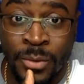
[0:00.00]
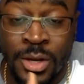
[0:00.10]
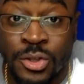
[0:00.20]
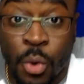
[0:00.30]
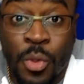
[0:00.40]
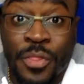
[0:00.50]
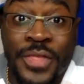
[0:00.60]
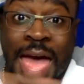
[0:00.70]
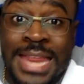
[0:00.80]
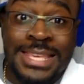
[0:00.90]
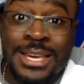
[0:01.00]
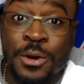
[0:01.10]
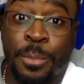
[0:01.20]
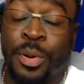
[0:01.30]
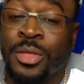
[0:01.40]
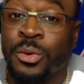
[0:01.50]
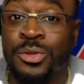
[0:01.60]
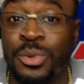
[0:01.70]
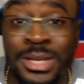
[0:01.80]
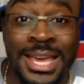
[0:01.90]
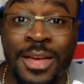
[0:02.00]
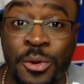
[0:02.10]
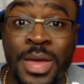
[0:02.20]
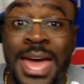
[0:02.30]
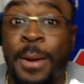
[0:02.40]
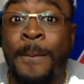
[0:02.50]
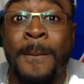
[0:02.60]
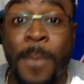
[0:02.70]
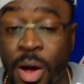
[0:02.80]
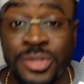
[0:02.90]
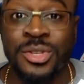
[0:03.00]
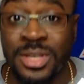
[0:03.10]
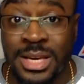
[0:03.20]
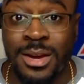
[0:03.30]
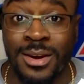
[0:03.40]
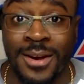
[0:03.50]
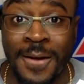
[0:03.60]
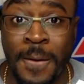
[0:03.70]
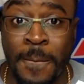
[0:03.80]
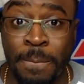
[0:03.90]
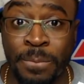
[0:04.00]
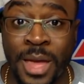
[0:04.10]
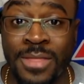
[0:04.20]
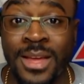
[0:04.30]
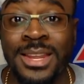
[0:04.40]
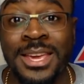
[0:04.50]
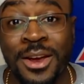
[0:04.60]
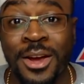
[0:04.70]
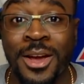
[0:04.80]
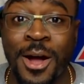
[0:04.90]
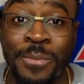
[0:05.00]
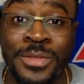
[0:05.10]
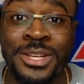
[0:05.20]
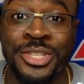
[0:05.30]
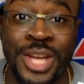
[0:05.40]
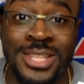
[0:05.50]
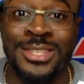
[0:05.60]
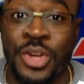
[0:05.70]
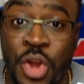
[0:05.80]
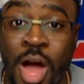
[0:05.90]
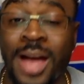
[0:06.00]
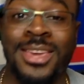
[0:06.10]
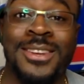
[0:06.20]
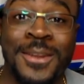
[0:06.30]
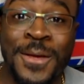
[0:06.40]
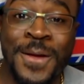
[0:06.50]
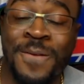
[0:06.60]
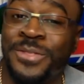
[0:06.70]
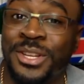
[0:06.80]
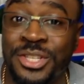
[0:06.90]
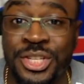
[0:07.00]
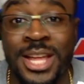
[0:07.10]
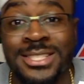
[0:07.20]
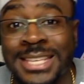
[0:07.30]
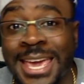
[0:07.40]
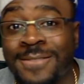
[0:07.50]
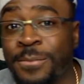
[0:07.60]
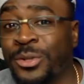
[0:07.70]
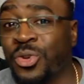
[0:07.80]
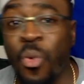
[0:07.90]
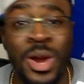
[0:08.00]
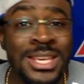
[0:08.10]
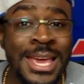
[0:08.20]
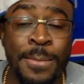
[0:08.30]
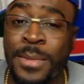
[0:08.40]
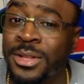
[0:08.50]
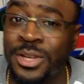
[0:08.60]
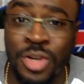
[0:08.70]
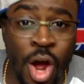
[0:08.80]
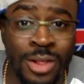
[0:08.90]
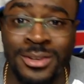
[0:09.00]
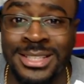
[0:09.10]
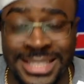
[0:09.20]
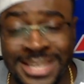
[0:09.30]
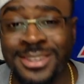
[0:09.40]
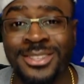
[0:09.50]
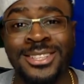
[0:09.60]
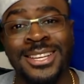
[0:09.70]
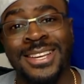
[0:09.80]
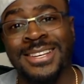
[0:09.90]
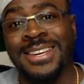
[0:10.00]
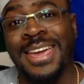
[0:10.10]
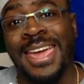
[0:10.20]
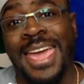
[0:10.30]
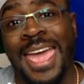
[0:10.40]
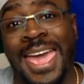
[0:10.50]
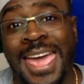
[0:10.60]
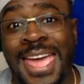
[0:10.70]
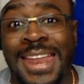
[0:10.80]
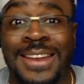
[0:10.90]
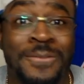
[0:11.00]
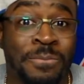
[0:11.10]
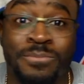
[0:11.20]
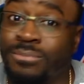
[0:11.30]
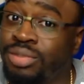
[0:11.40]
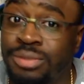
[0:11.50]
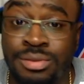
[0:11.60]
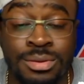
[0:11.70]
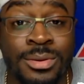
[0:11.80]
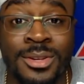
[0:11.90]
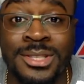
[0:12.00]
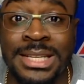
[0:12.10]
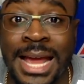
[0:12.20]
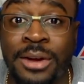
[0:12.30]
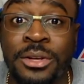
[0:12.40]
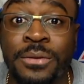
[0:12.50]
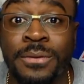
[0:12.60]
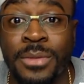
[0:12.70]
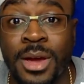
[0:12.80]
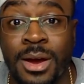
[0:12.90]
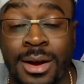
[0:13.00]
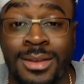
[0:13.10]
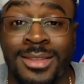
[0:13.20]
So that year, putting those two together, had a monster year. And then here come the Jets knocking. The Jets gave him a $28 million deal, and it's downhill from there.